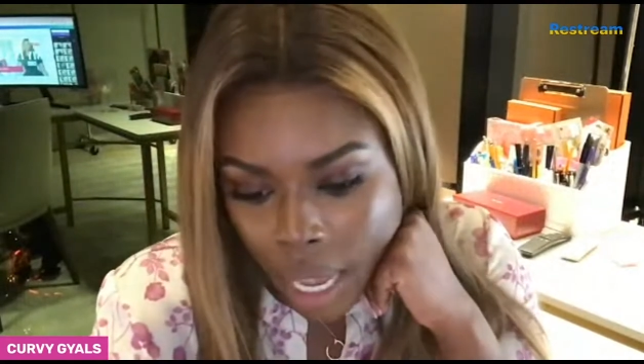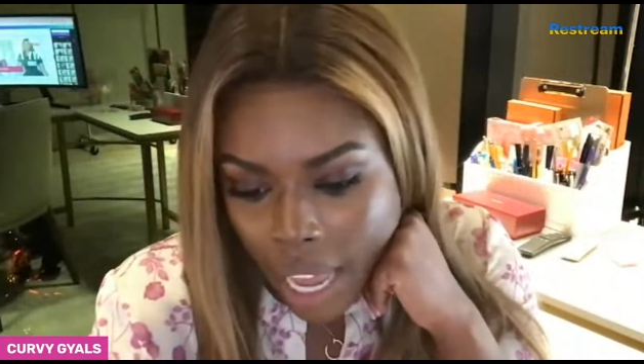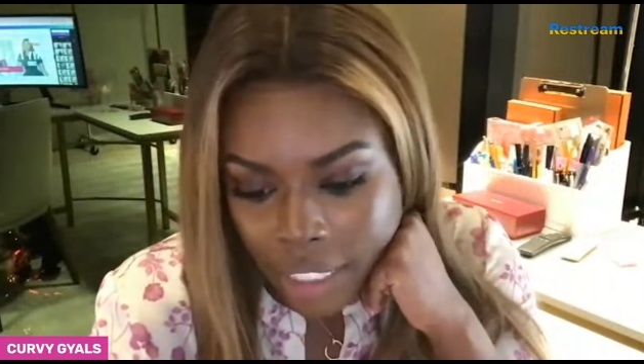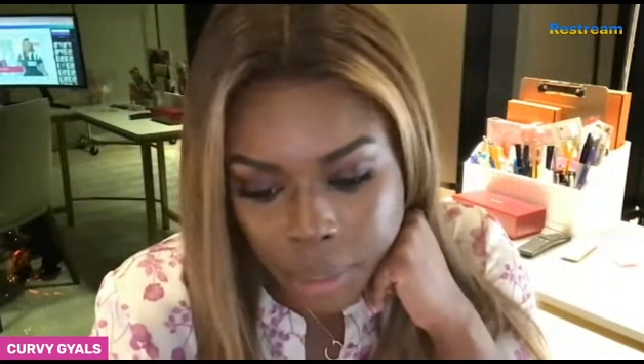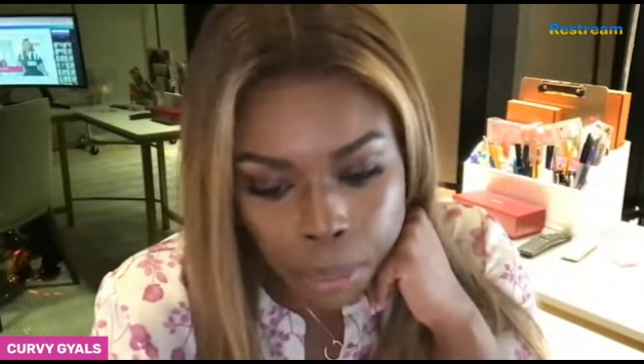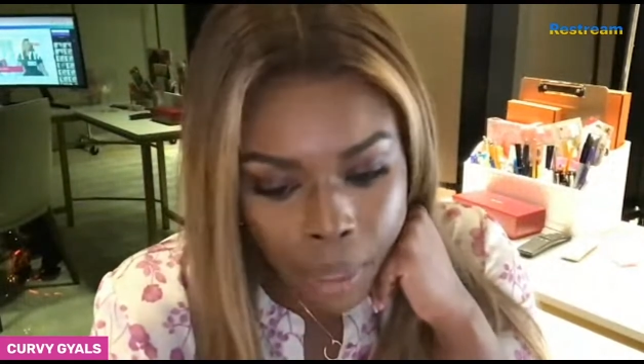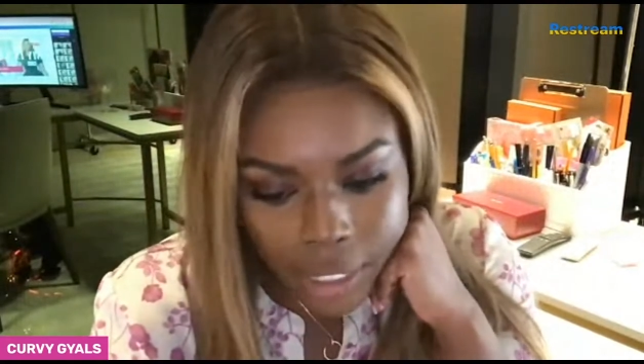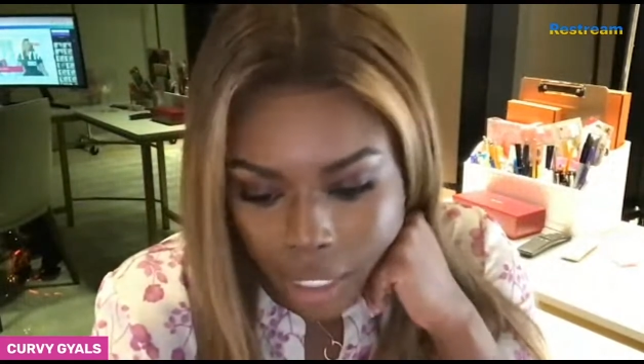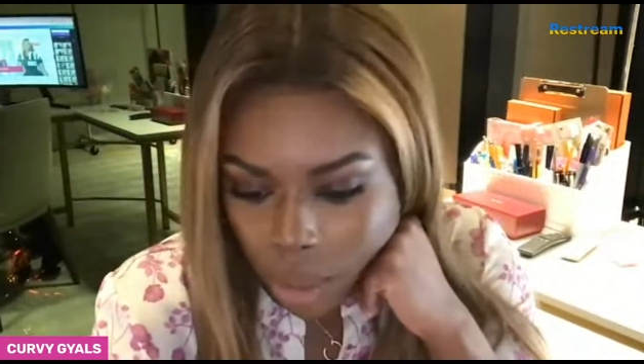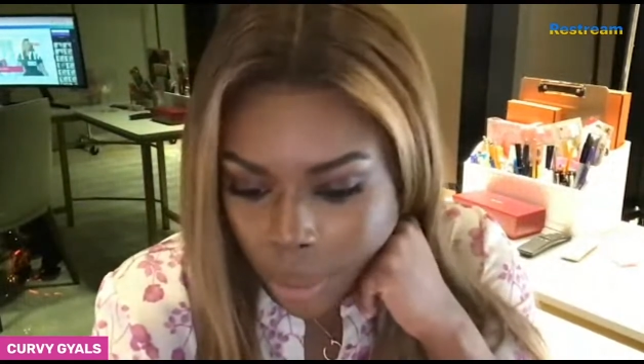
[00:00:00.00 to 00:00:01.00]

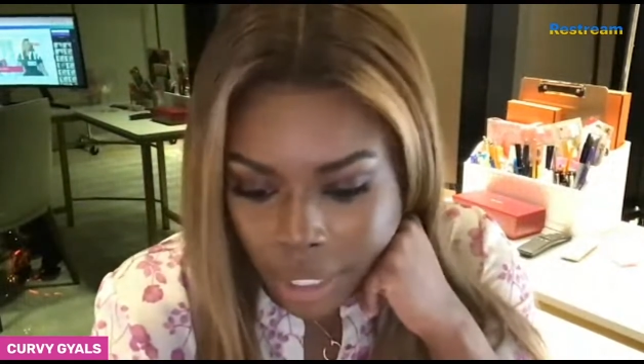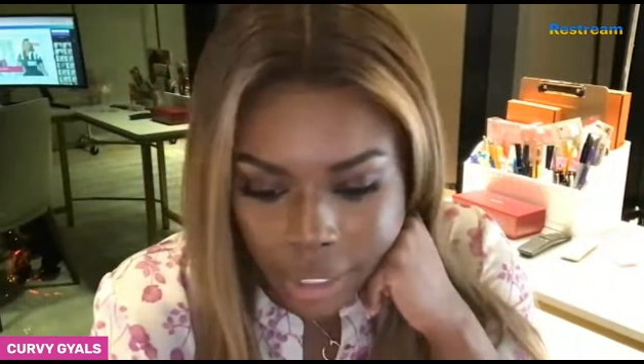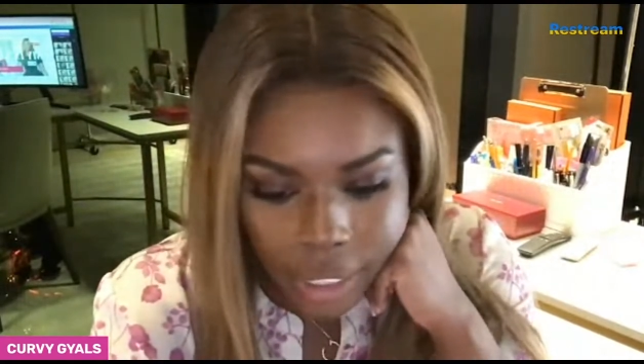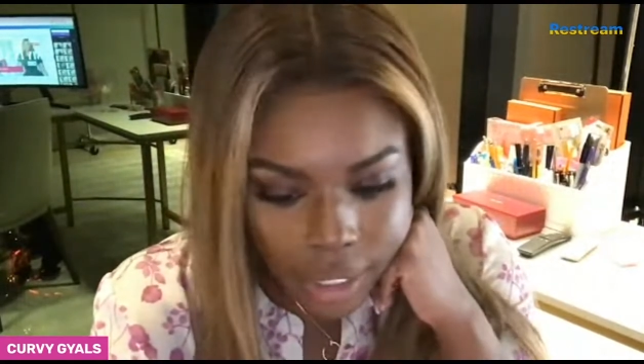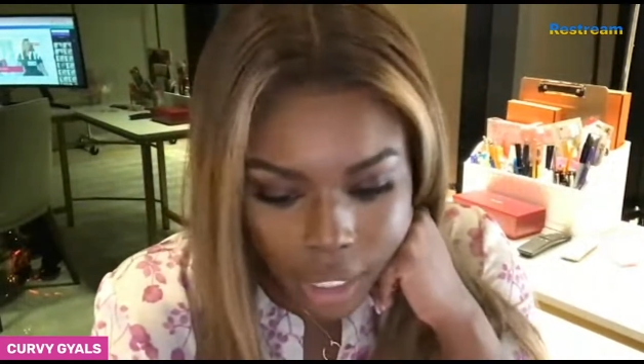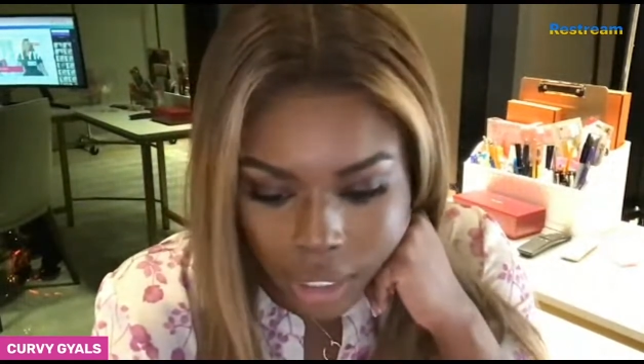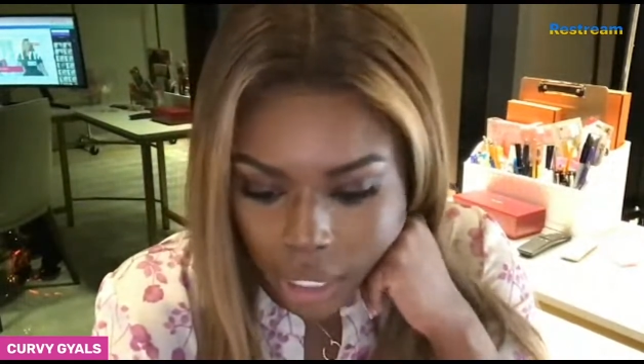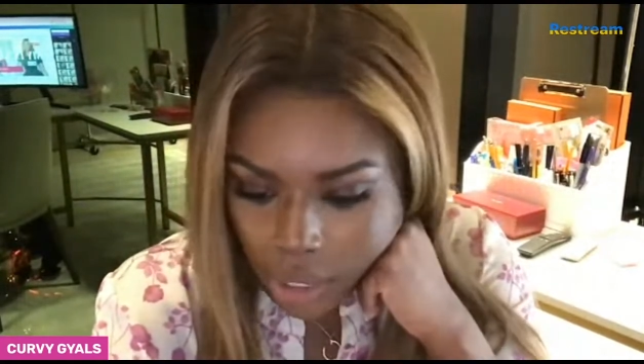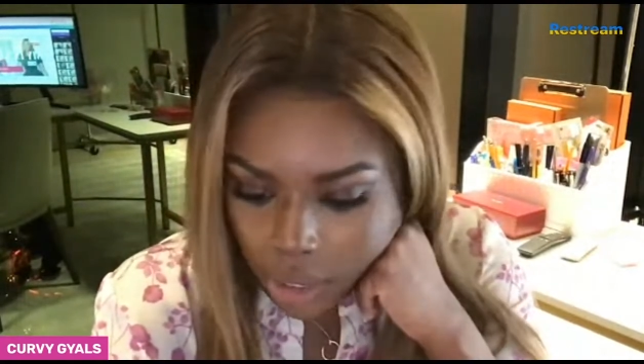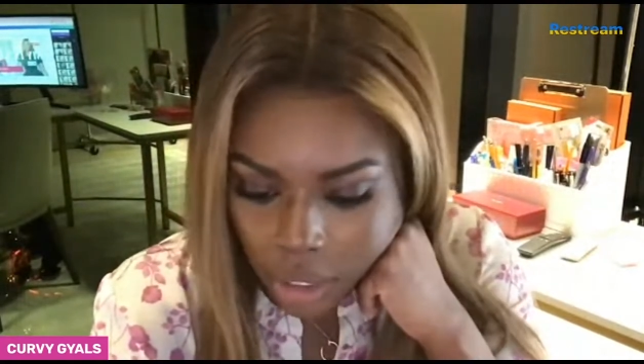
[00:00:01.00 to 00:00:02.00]
Especially when you're
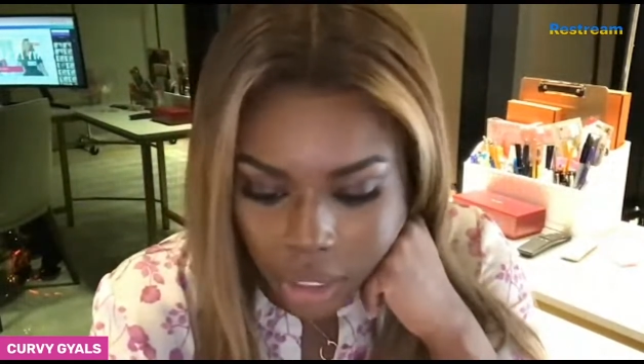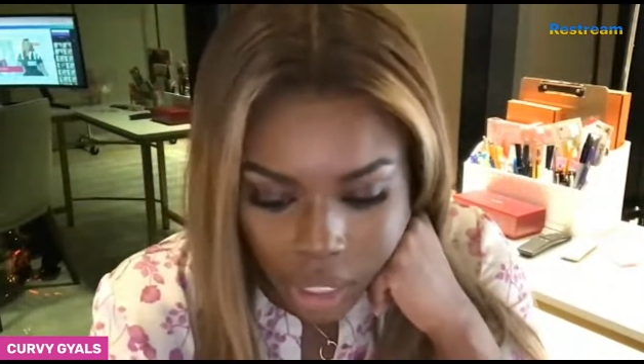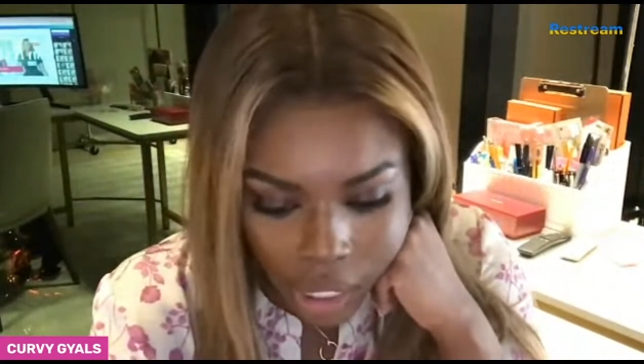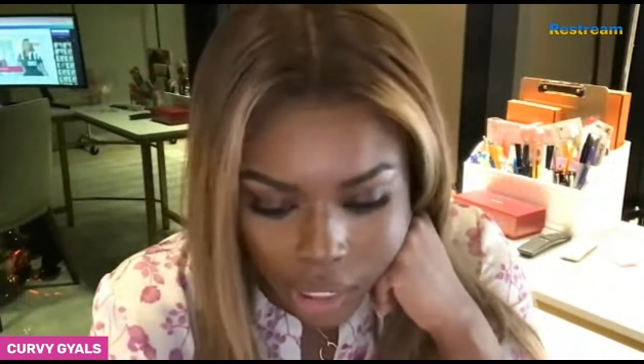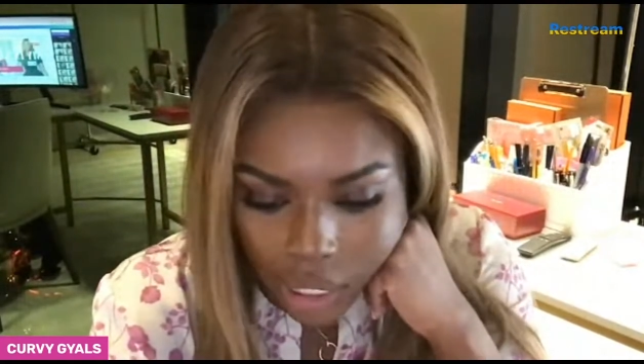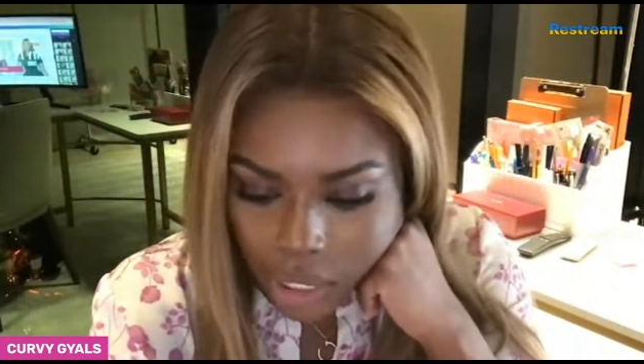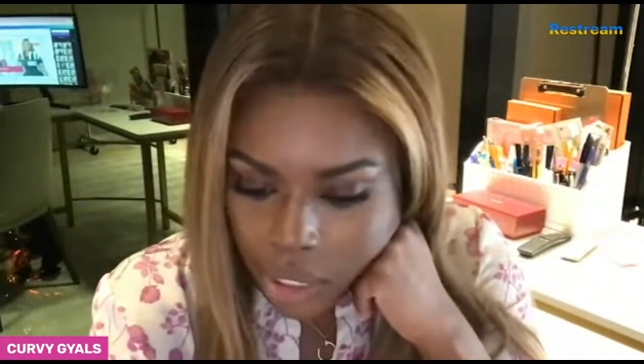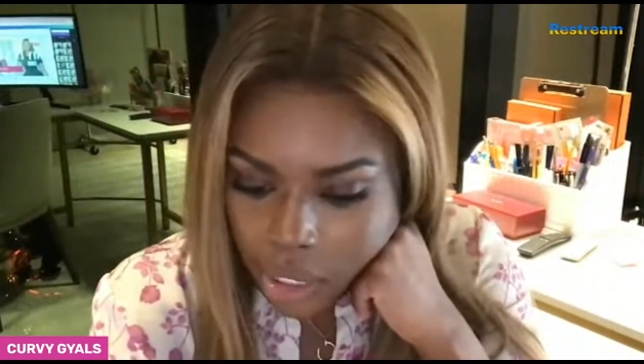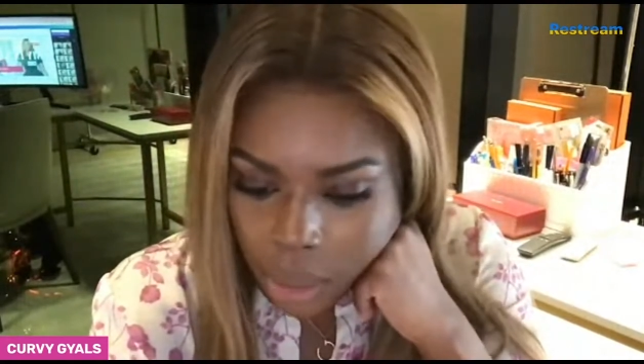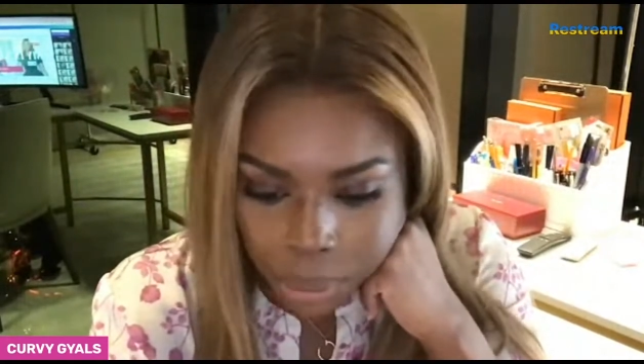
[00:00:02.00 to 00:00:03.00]
successful. Sir, it's a
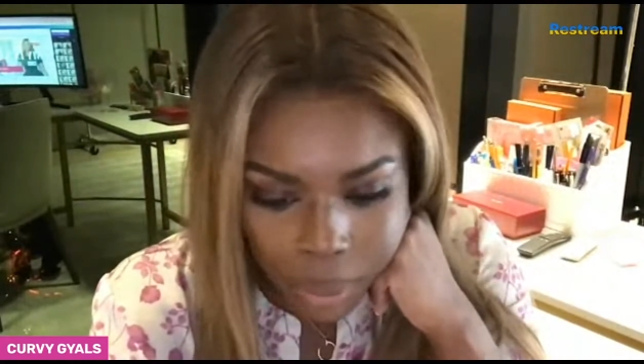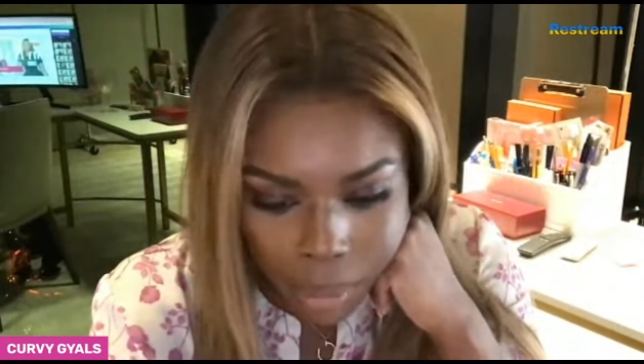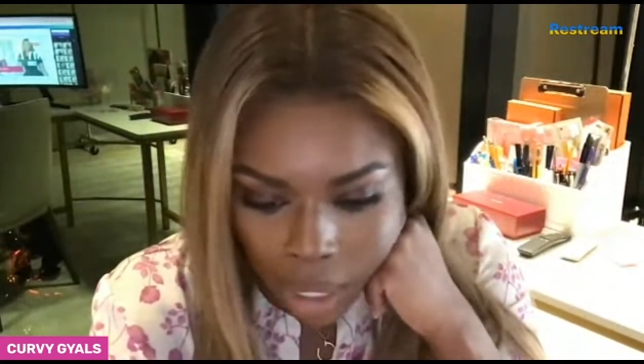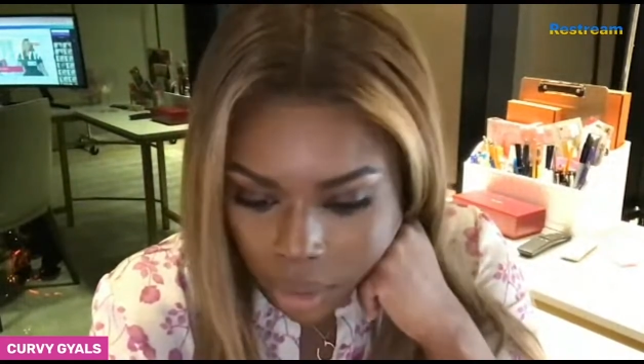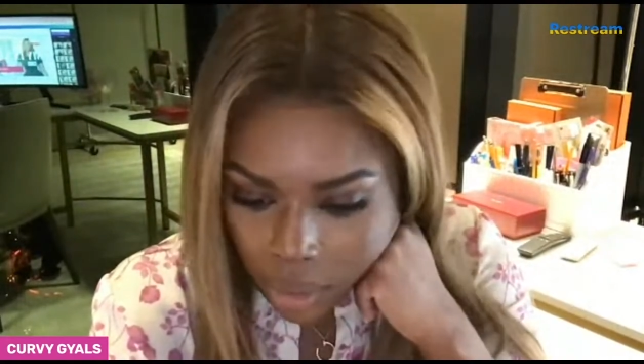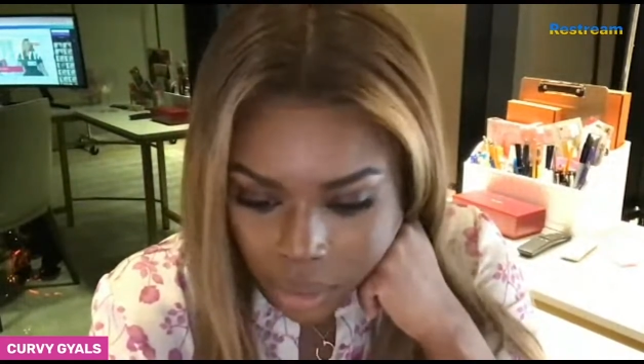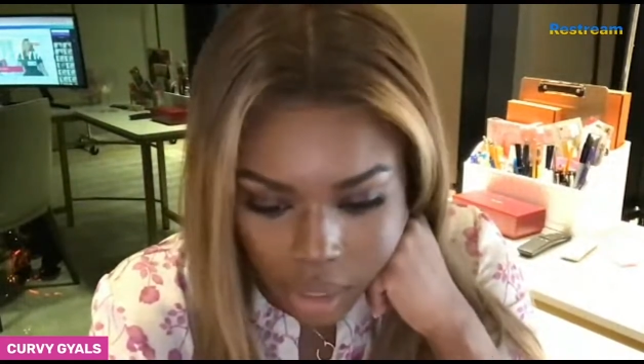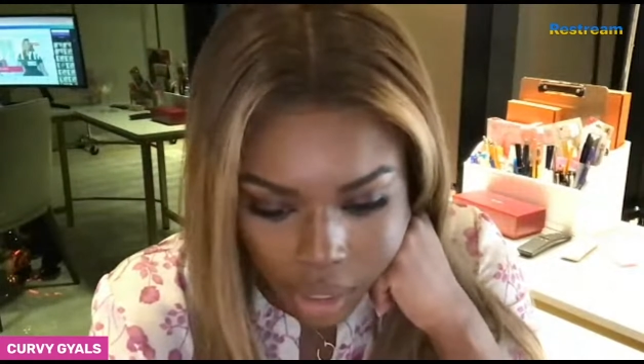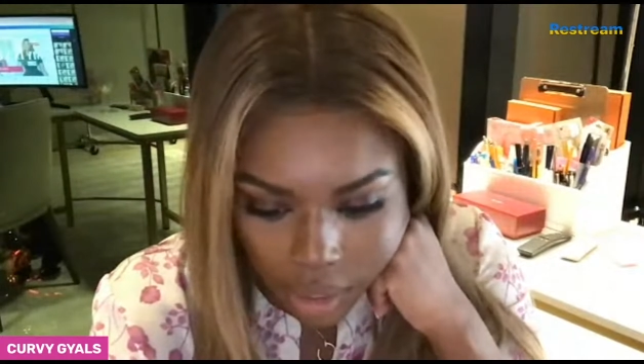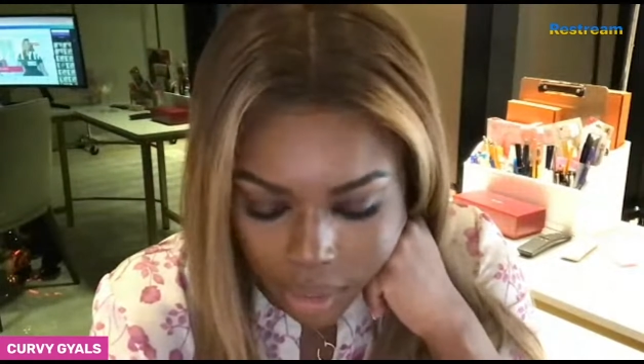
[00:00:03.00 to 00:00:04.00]
simple background
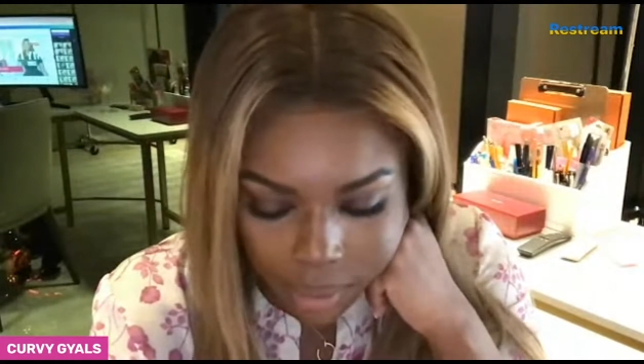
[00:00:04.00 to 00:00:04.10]
check.